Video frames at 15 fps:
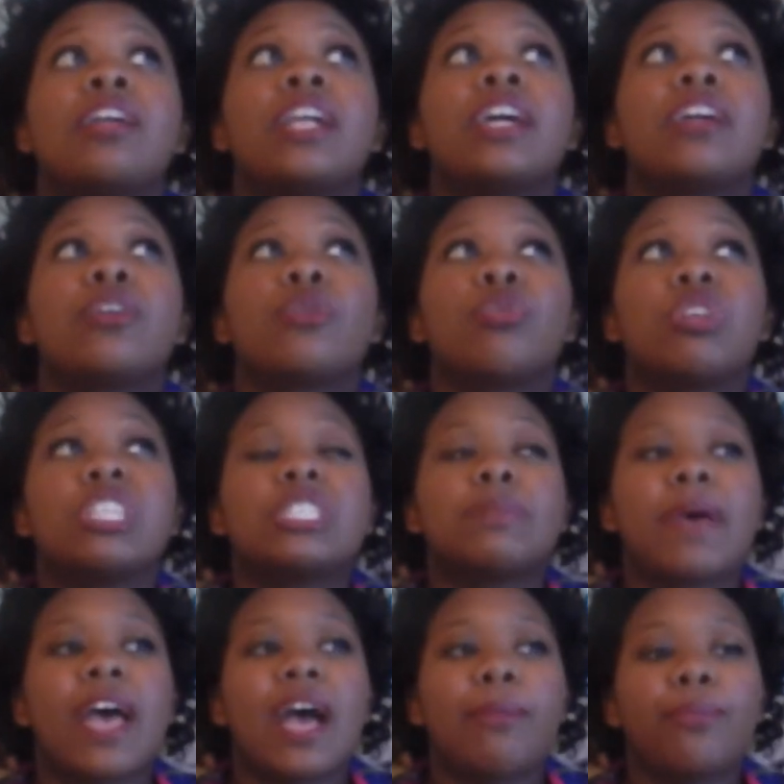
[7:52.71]
like crisp
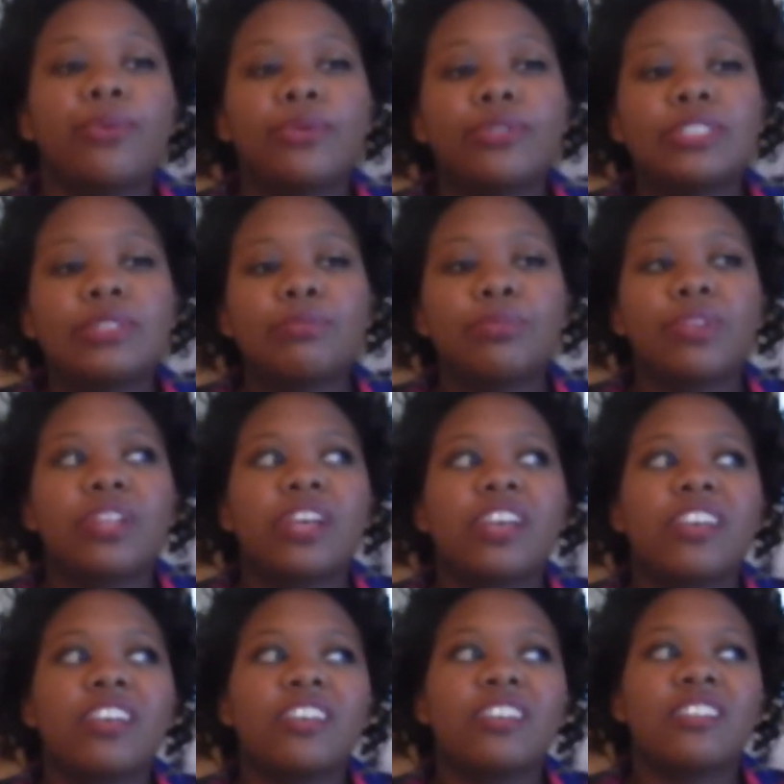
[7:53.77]
apples but
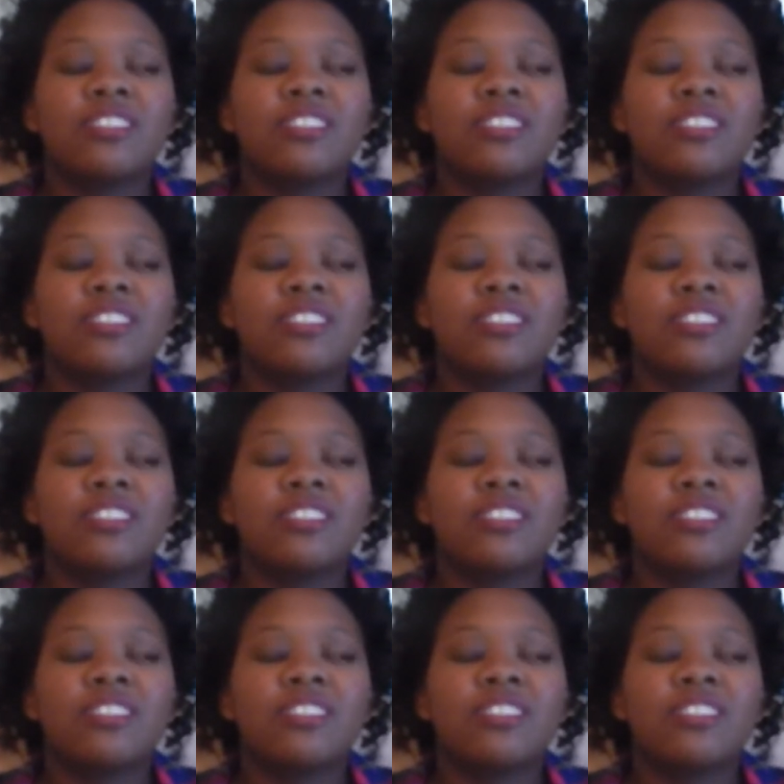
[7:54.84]
like